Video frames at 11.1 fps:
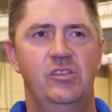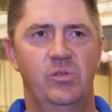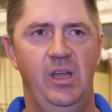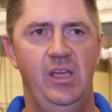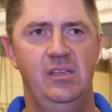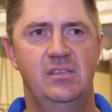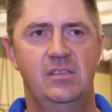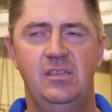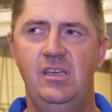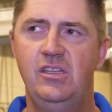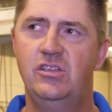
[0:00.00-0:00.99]
trades
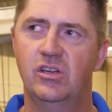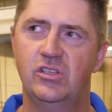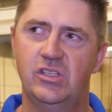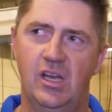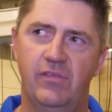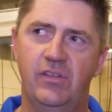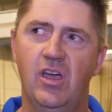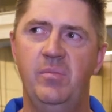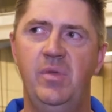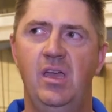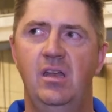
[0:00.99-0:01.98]
teachers that have
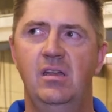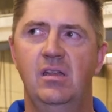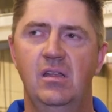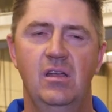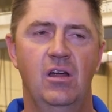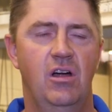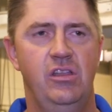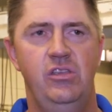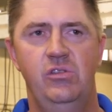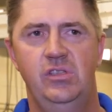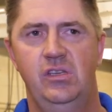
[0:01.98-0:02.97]
come in are
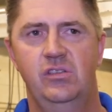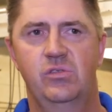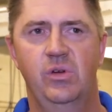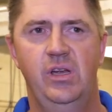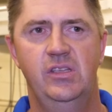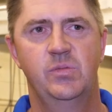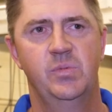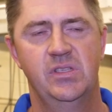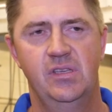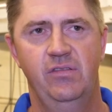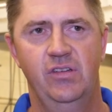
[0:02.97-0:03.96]
using
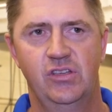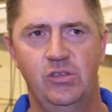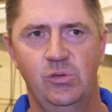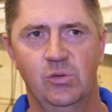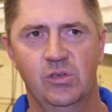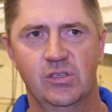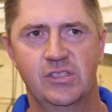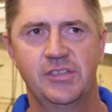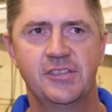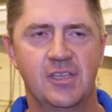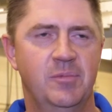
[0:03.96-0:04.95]
trade-specific
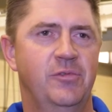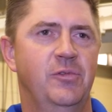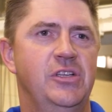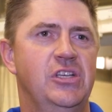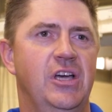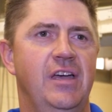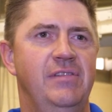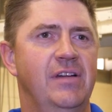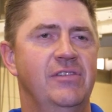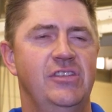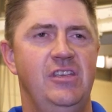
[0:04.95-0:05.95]
tools, some of which I have
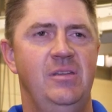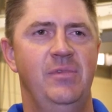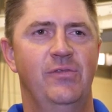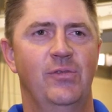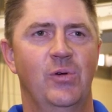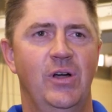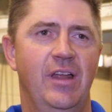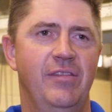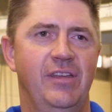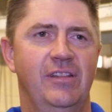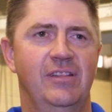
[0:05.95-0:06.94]
never seen before, and
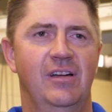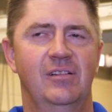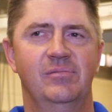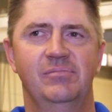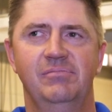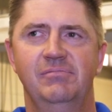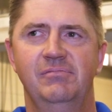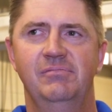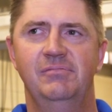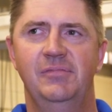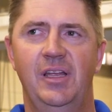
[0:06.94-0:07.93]
I think they're
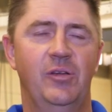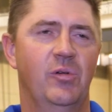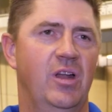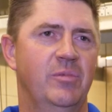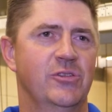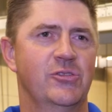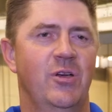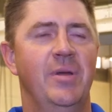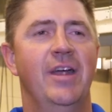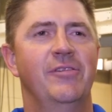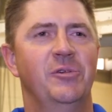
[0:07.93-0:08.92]
incredible, so
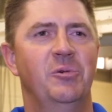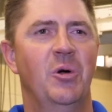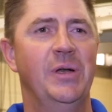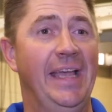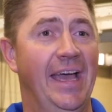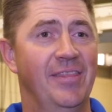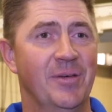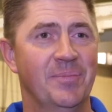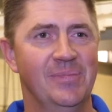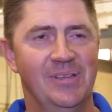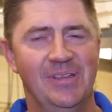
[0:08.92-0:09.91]
I'm going to have to go out and get them.